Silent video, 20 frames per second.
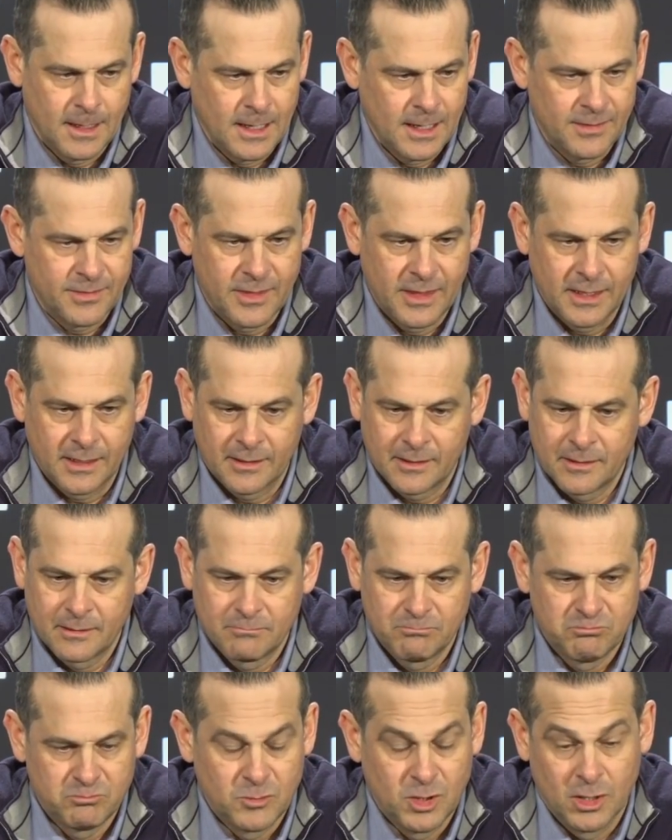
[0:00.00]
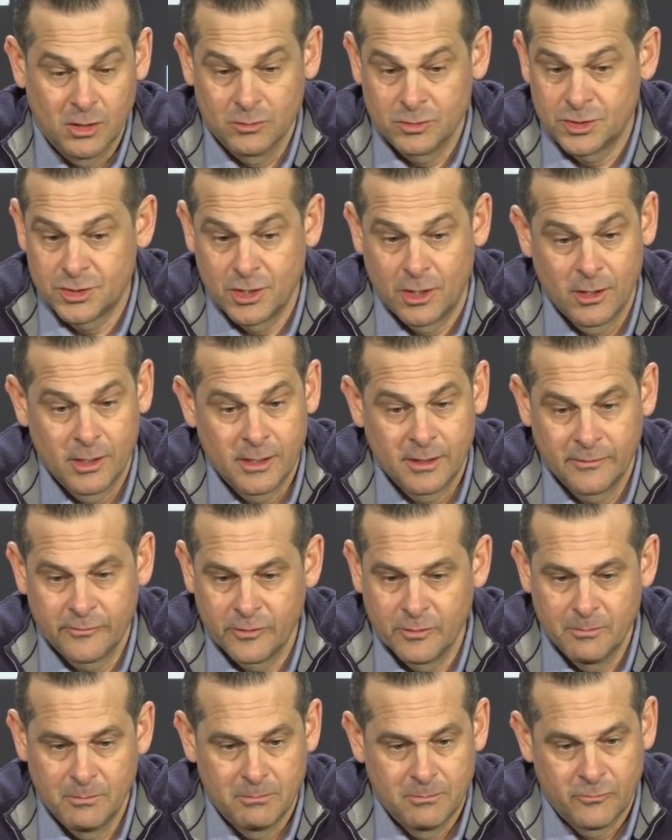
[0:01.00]
think, starting
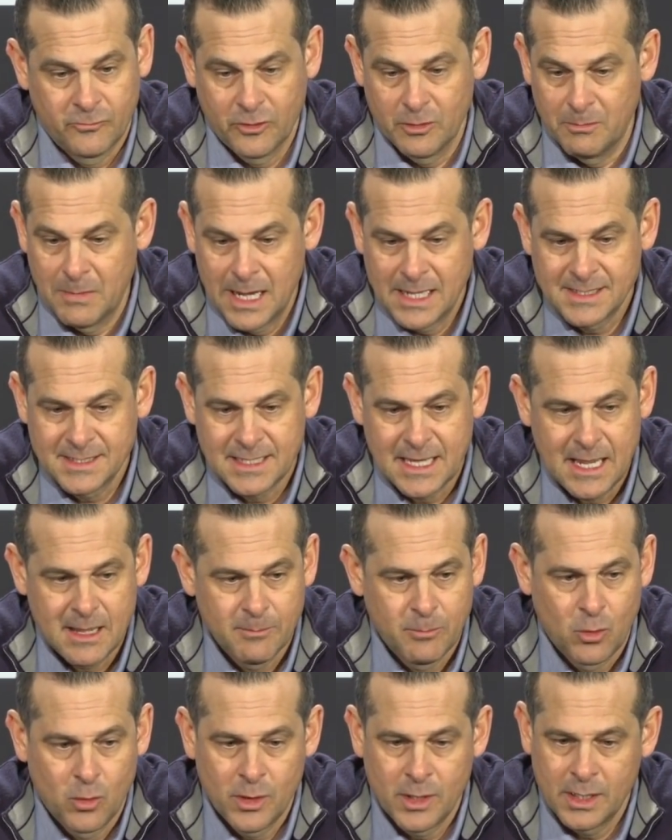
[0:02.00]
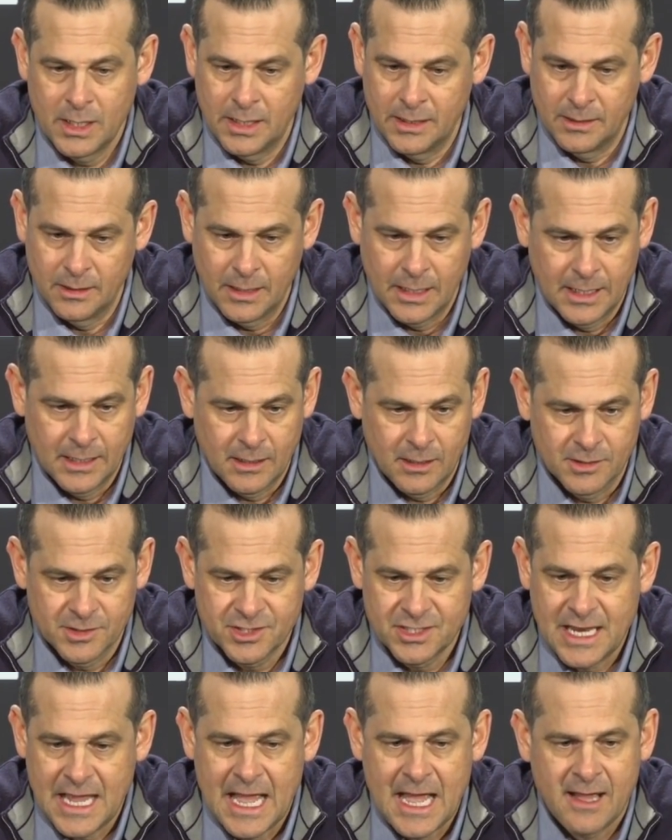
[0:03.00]
from my standpoint and our
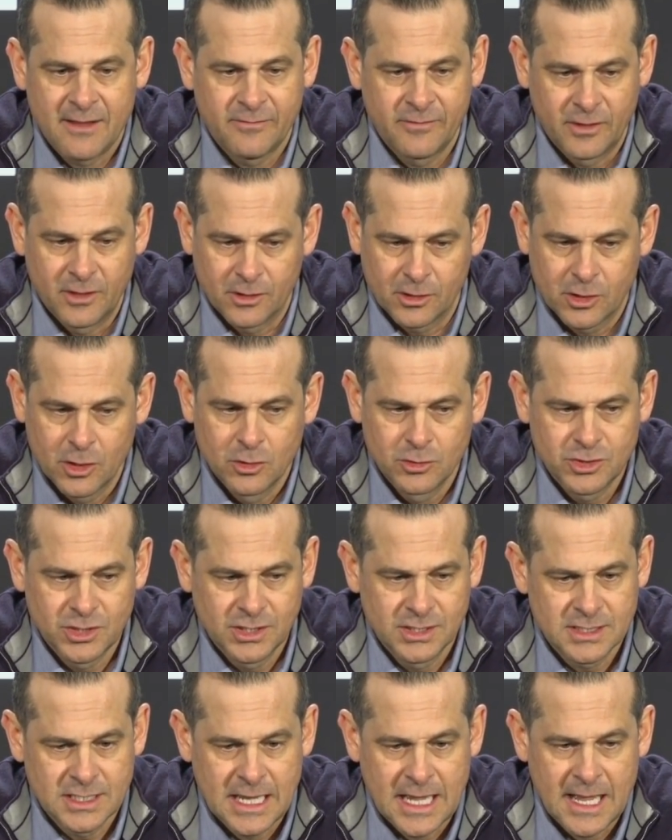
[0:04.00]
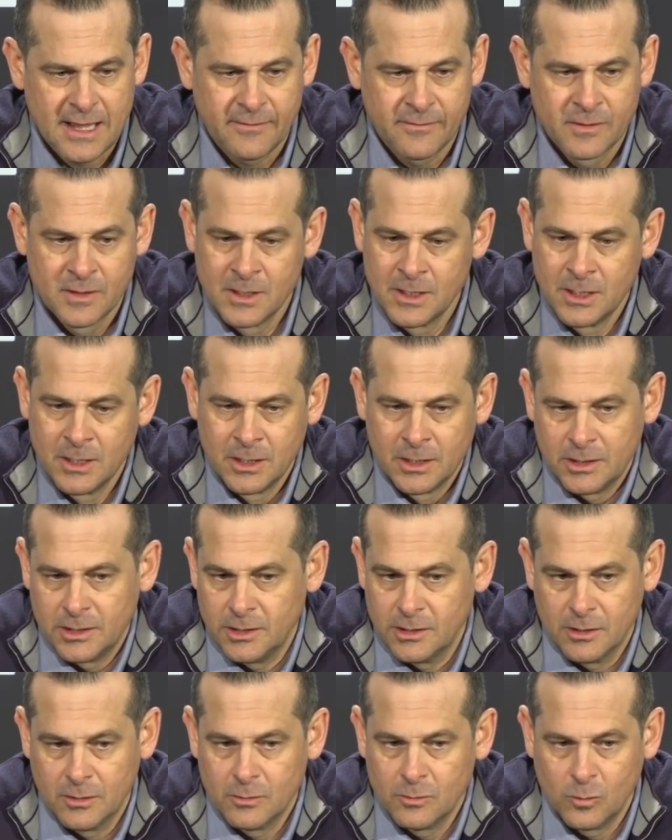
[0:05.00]
staff and our coaching staff,
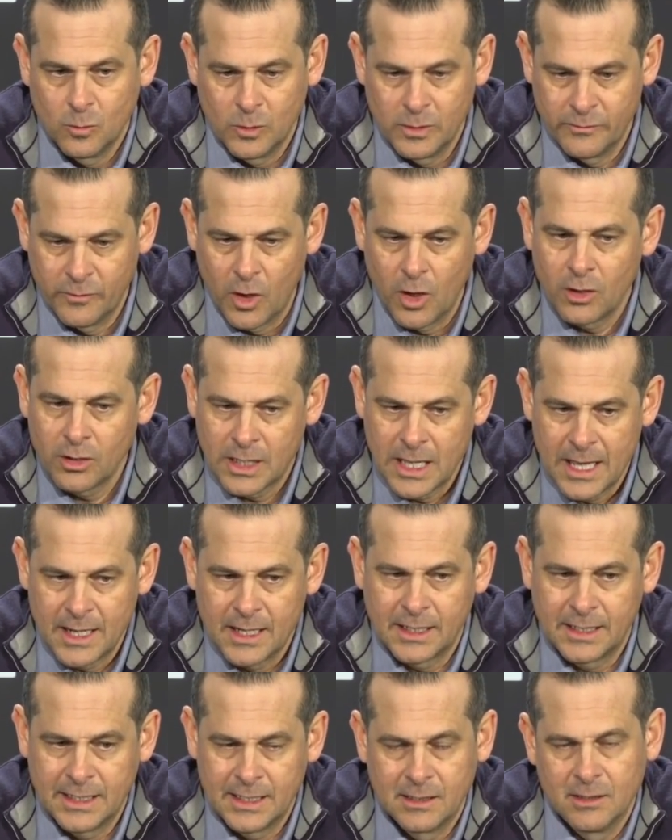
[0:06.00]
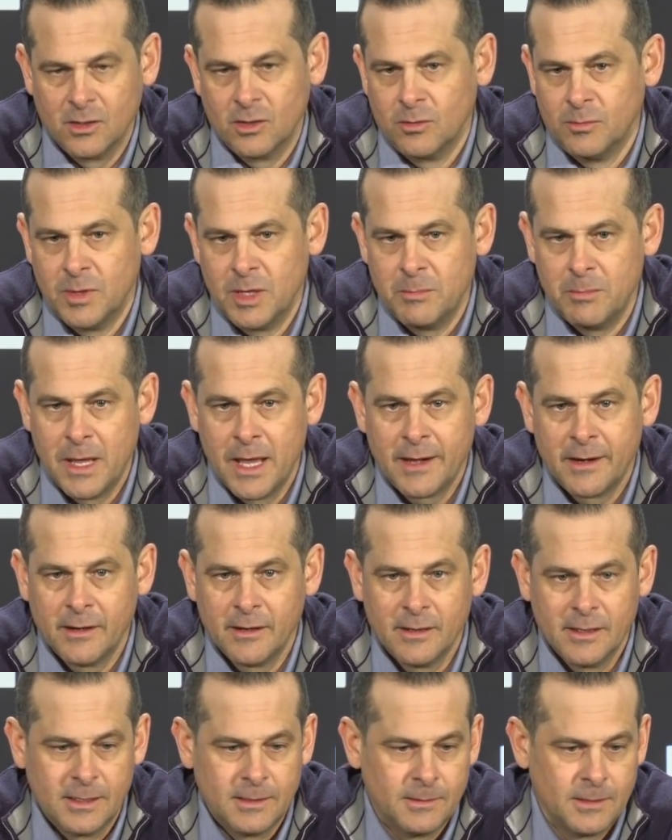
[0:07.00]
we've all got to get a little bit
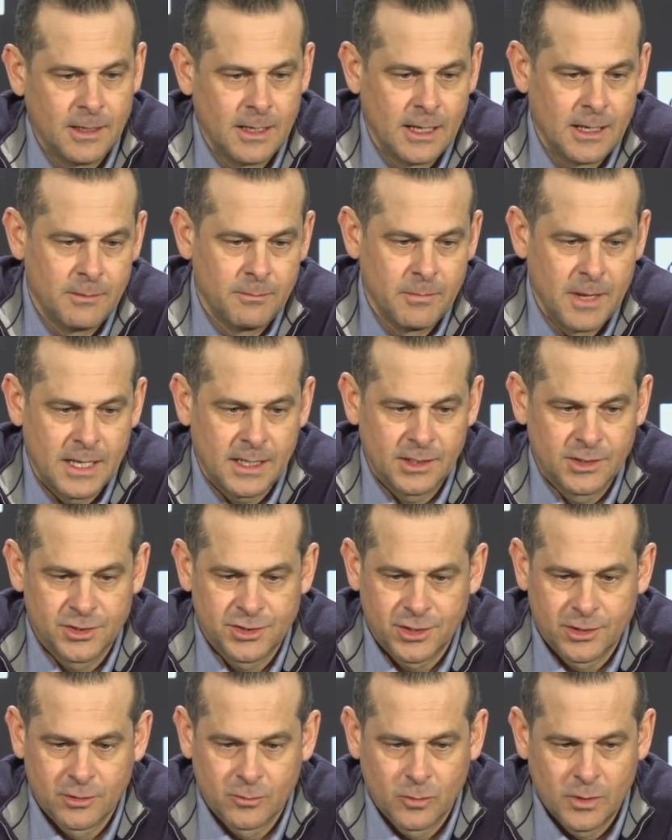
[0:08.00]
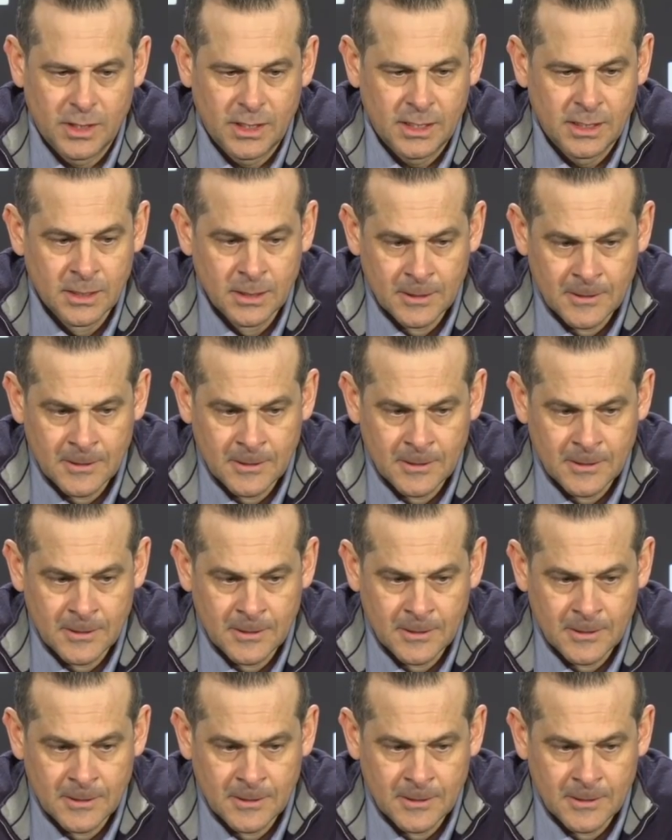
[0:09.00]
better and making sure we